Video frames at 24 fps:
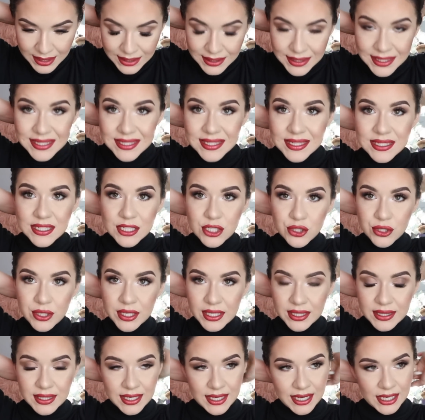This is a
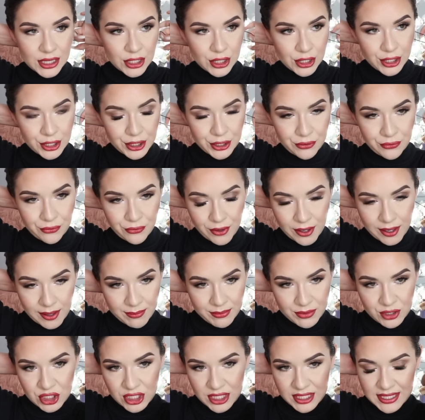trick that I learned
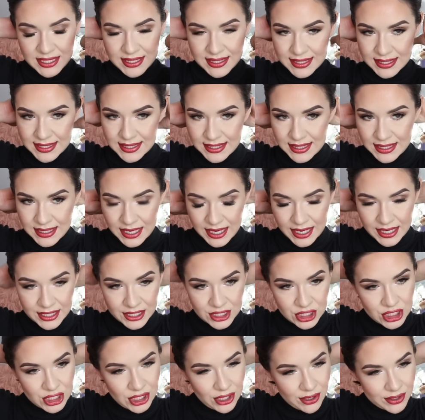from Jenny69,
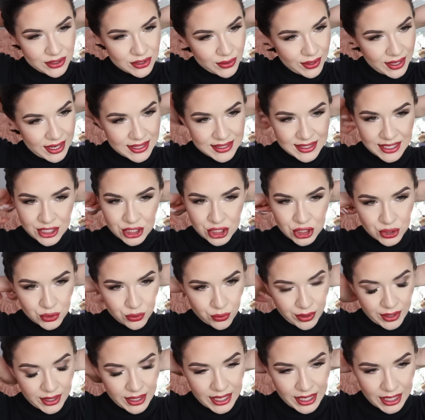because she also has that
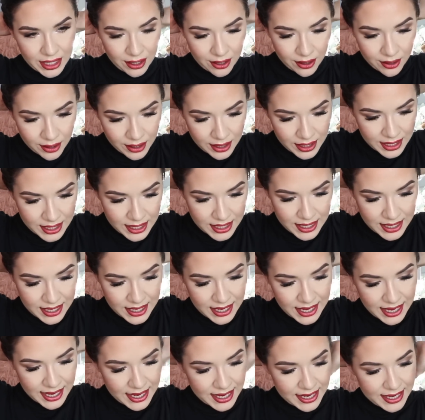short hair,
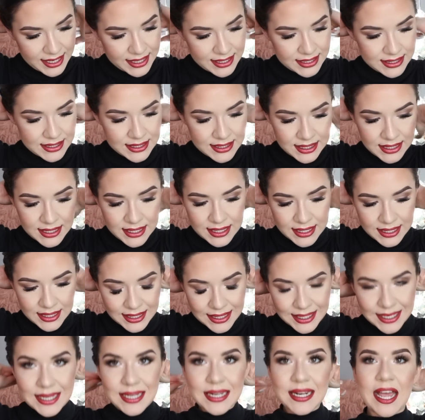and
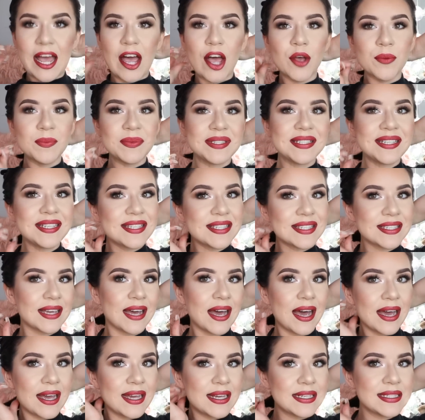it helps
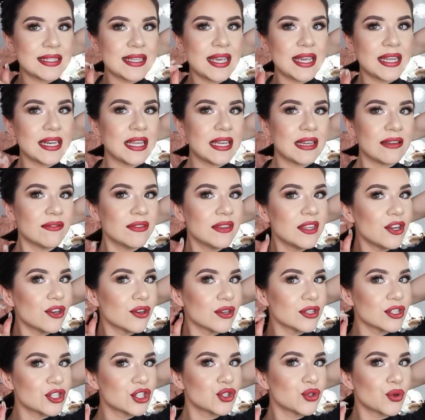disguise any of
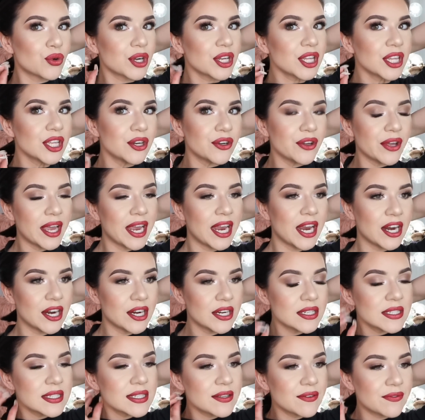your short little
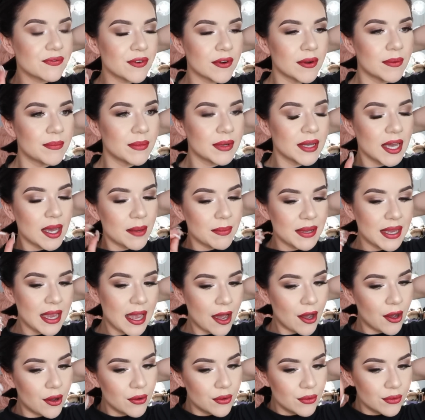hairs from coming
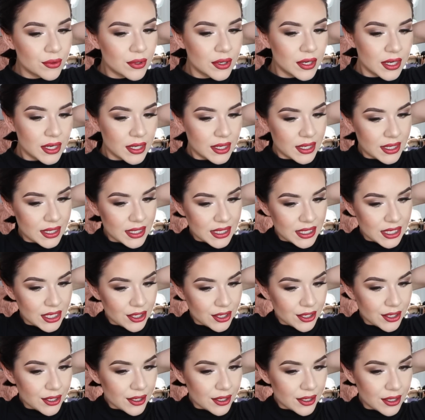out
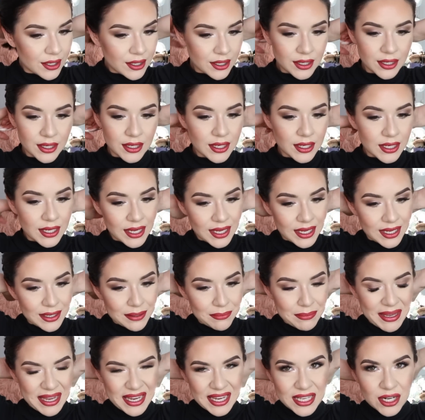here and
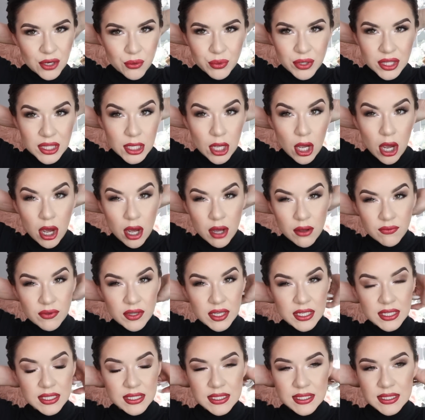making it really
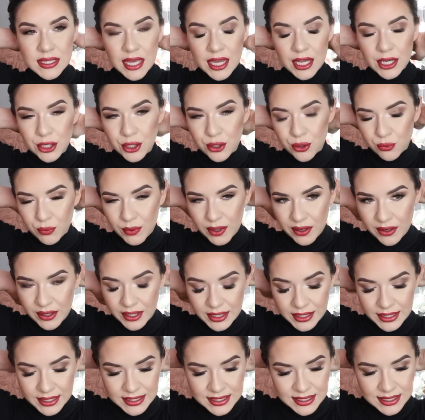obvious that you're
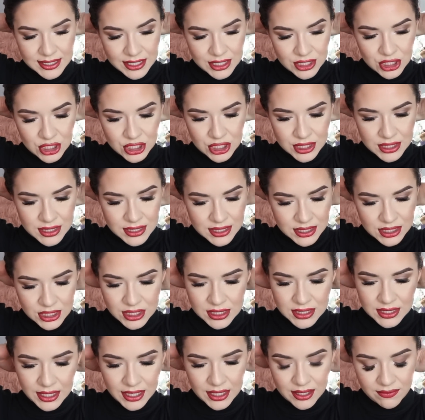wearing extensions. It's
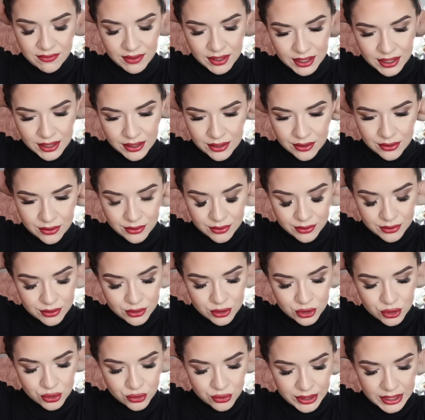just kind of like a little
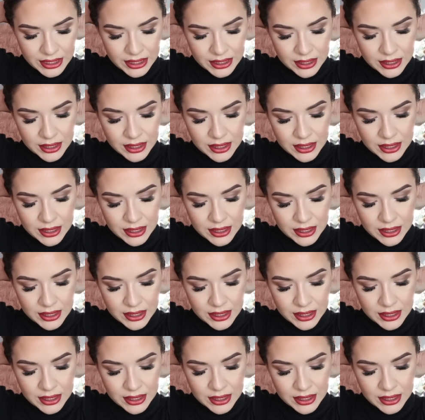trick.